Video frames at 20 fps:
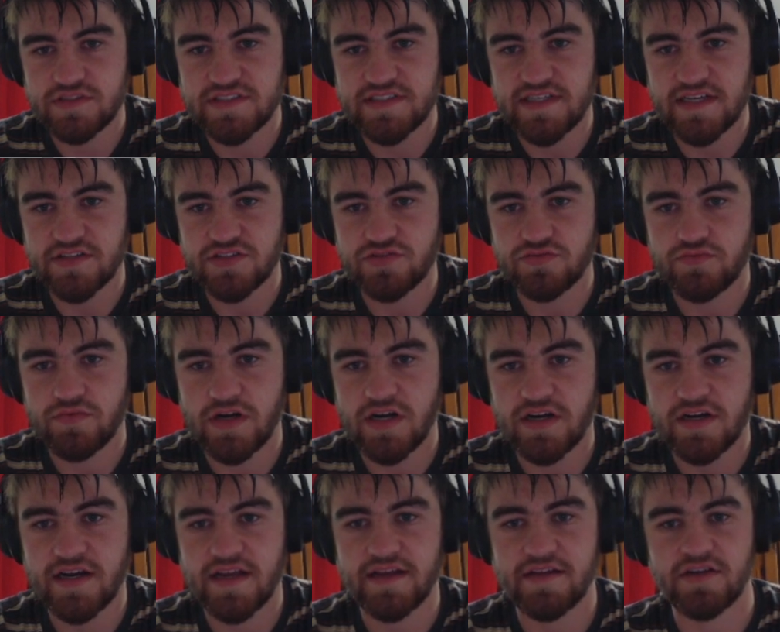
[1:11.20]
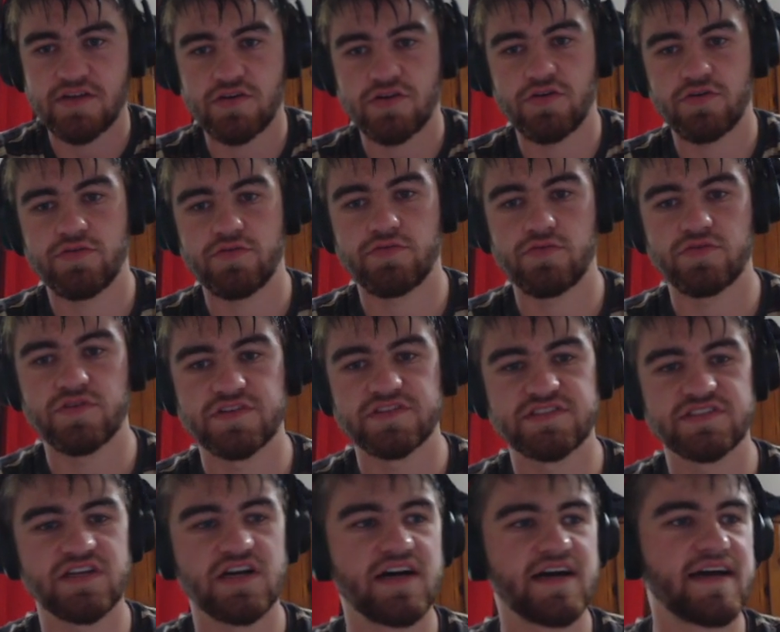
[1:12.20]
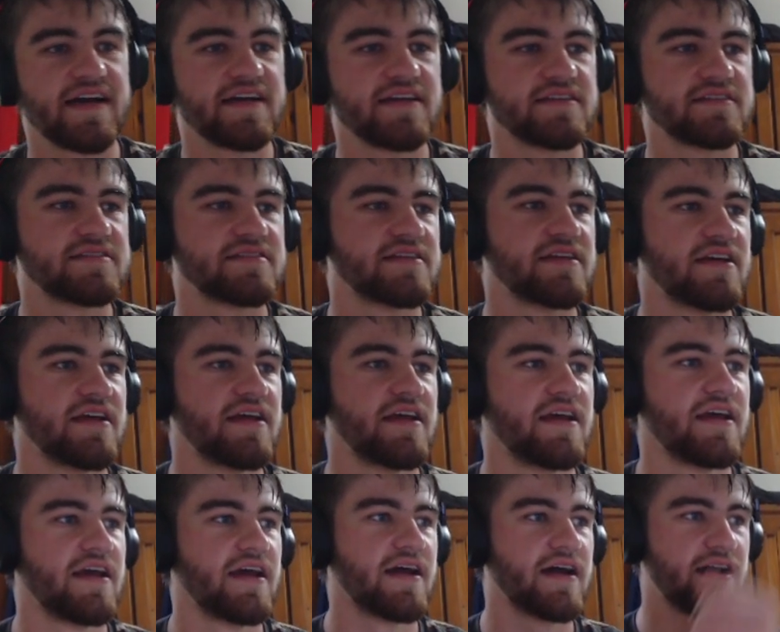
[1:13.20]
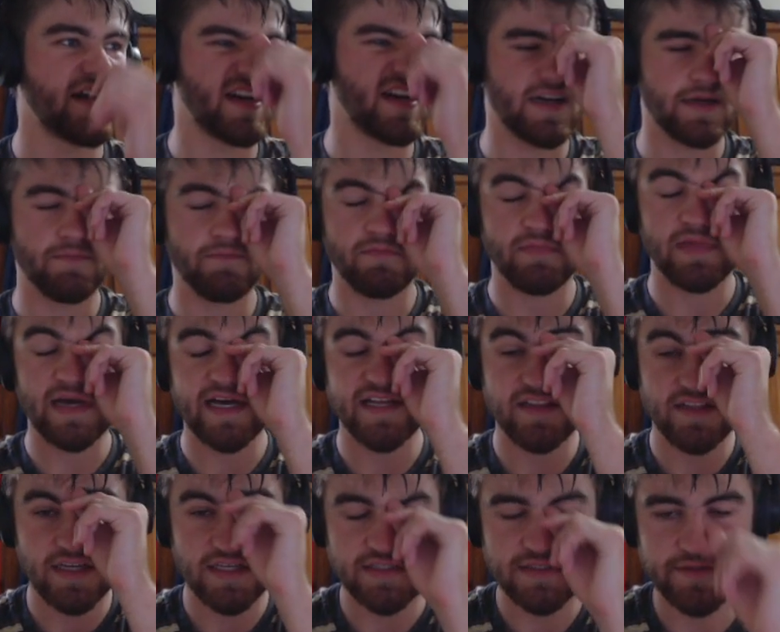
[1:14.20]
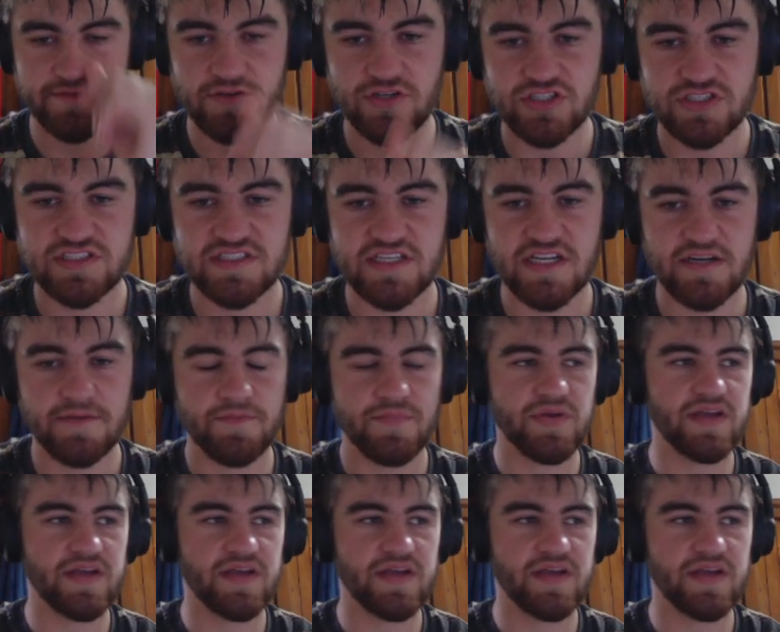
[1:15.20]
set to ruck, and I'll go through all the sides. Adelaide's first up,